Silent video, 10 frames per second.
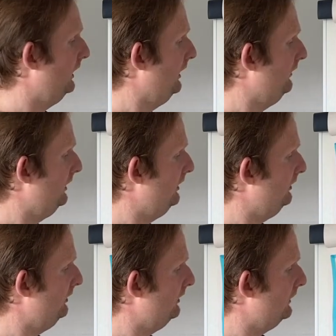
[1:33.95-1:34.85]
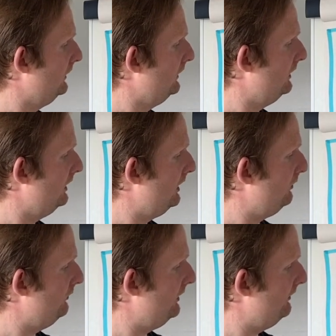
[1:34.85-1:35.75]
and then how
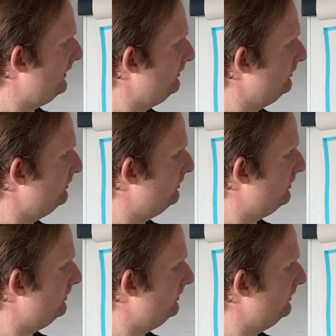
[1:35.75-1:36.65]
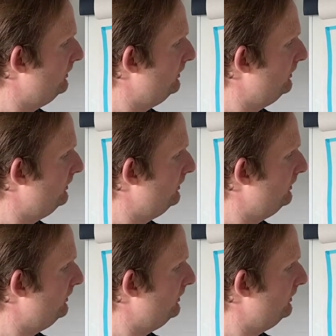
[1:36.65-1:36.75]
far out do you want